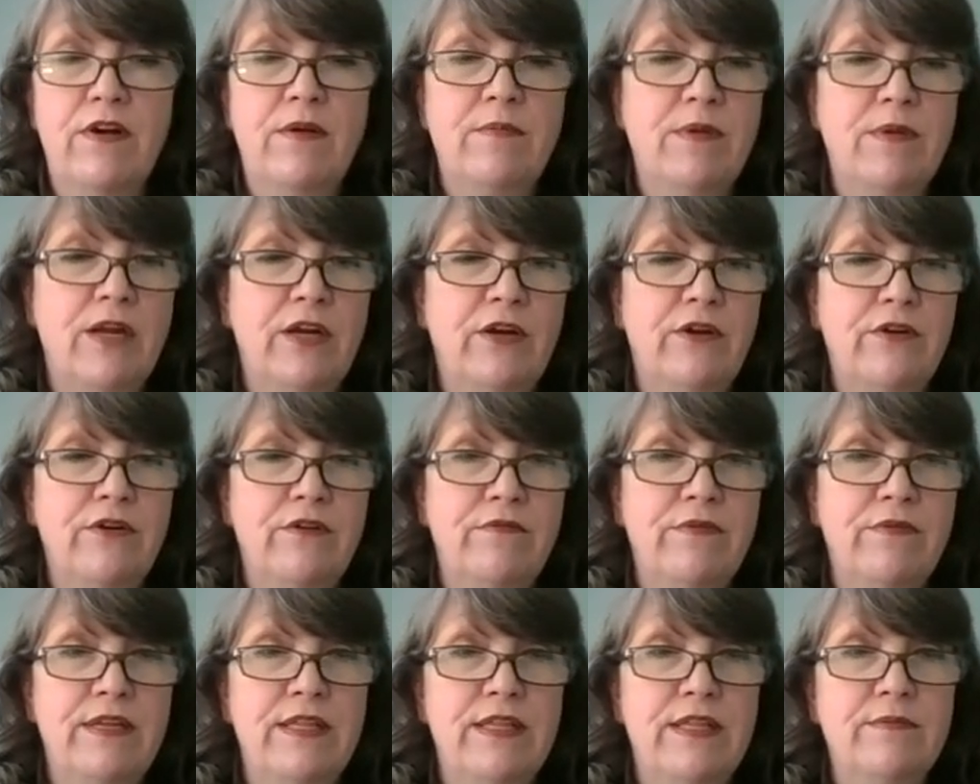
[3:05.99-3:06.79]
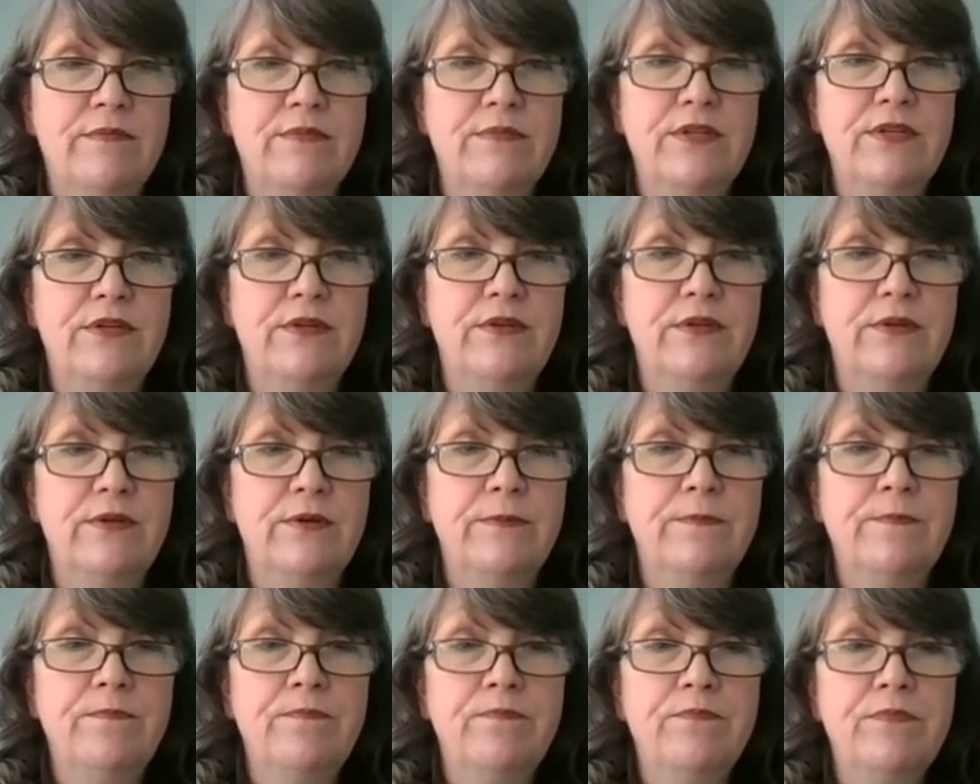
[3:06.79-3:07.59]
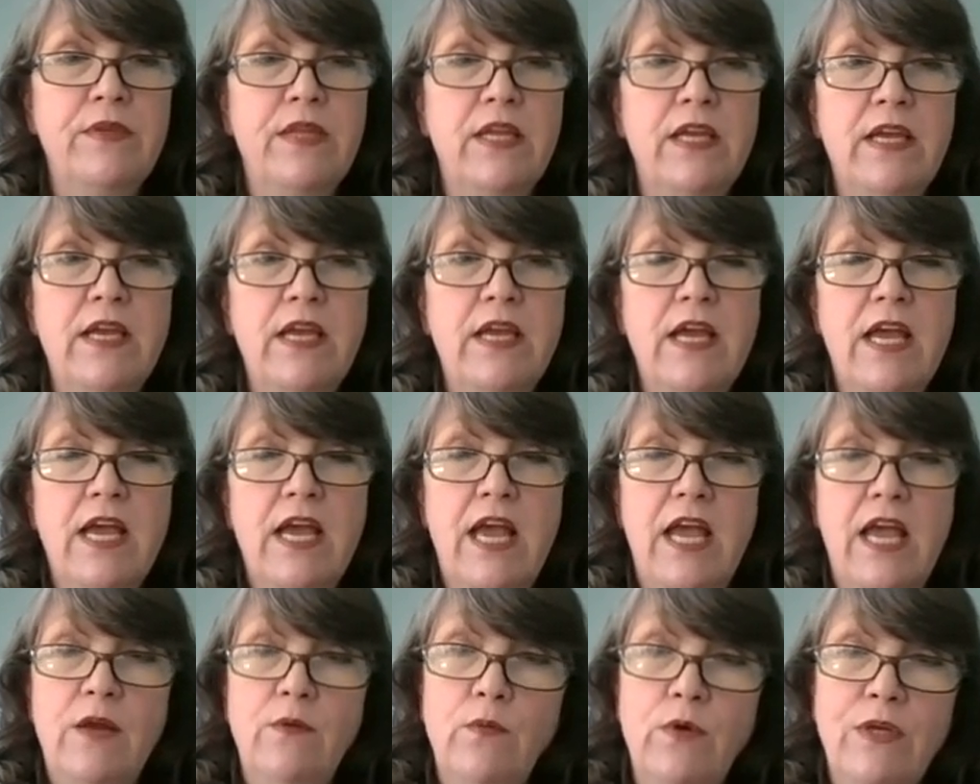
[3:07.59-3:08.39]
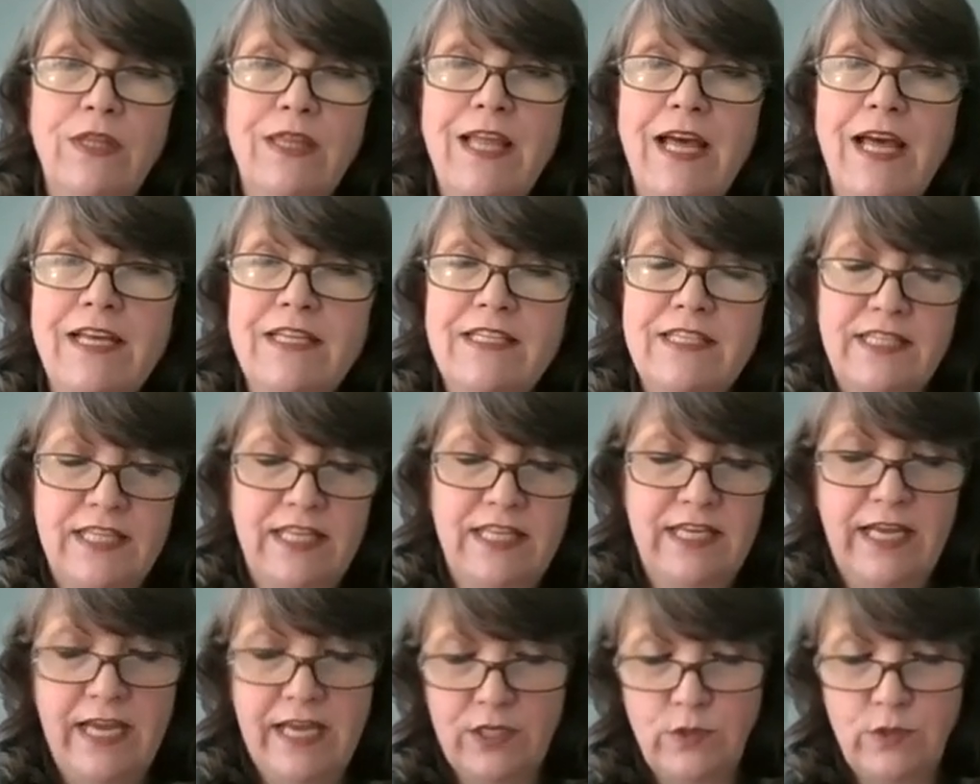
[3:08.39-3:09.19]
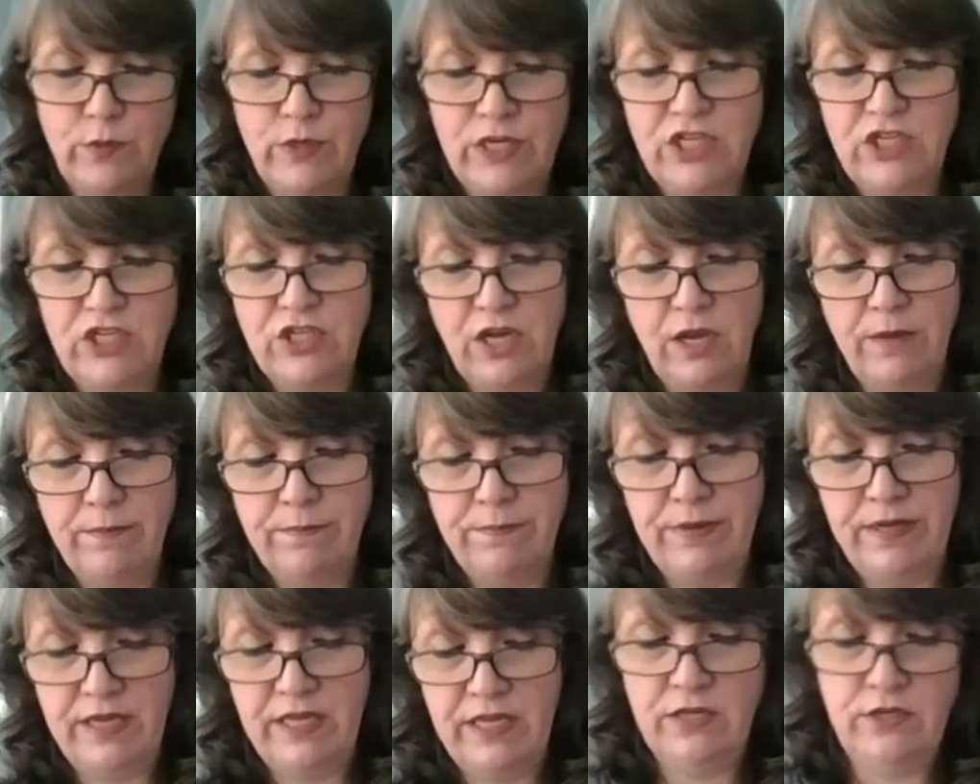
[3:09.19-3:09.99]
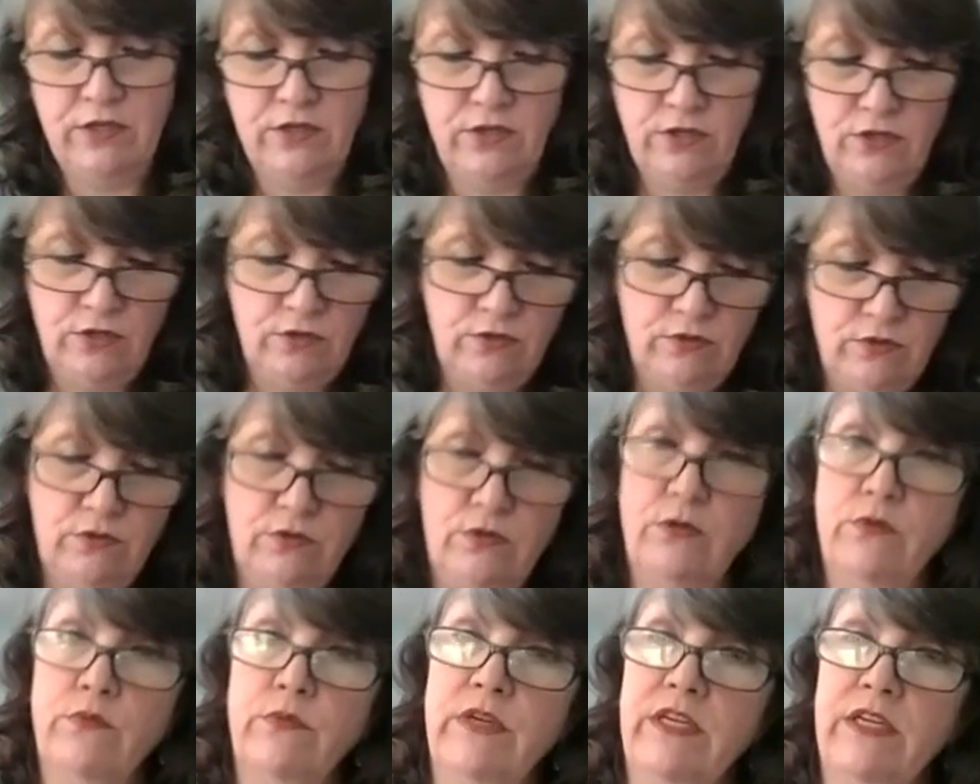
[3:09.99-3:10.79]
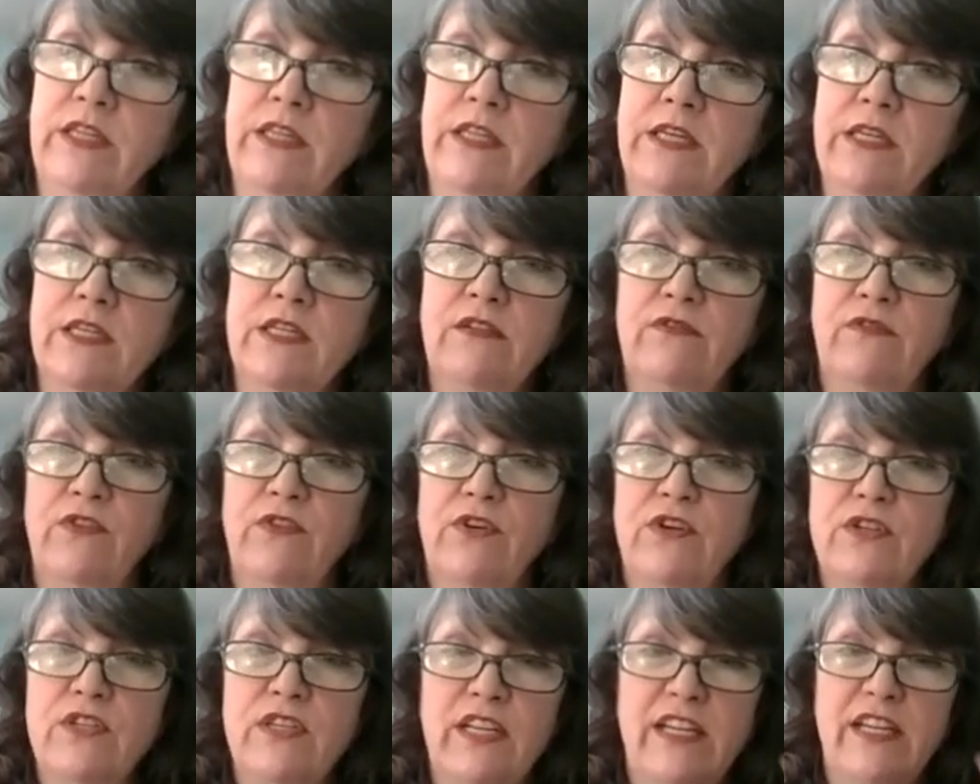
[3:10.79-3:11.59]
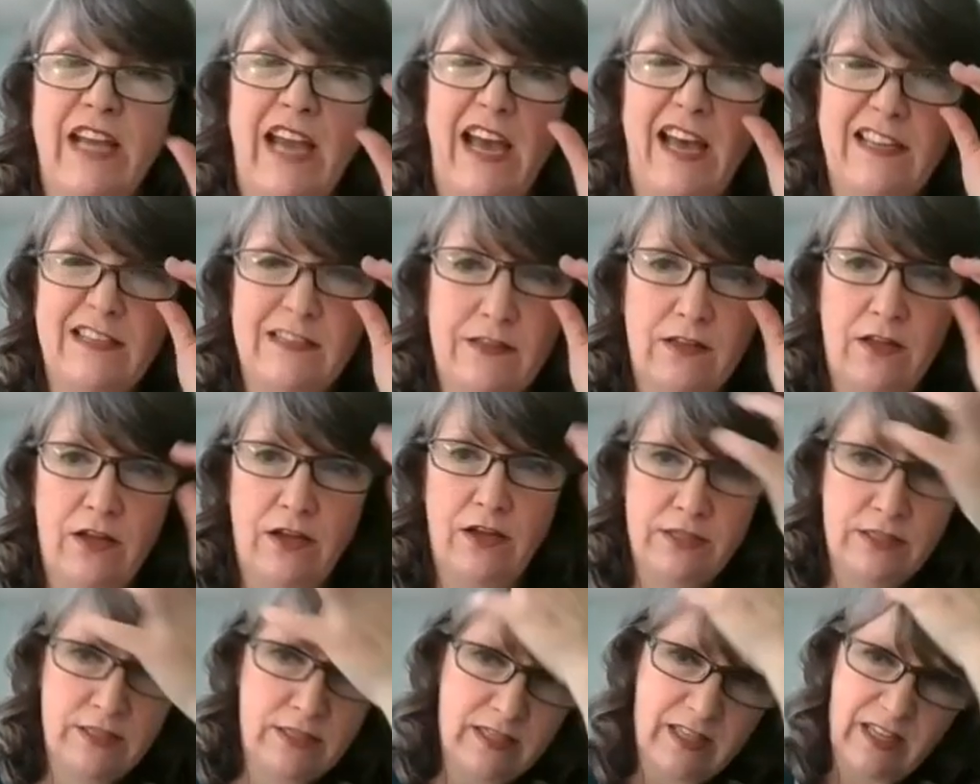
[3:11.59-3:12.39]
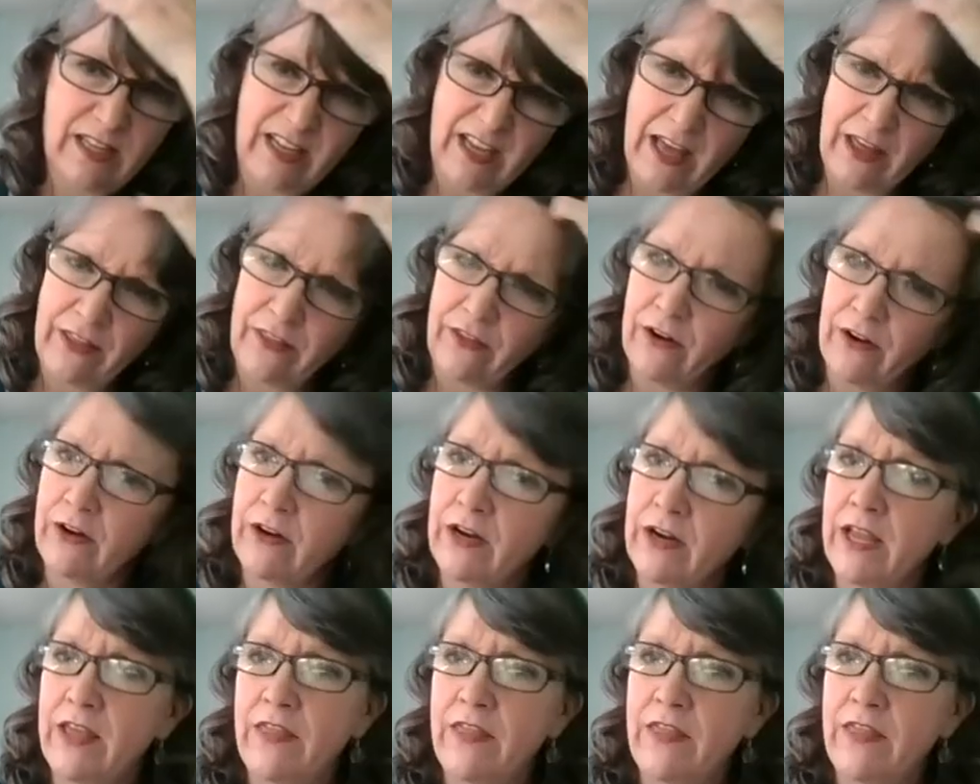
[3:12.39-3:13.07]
I'm not going to read them to you. And one last thing as we jump into doing these first gas laws together,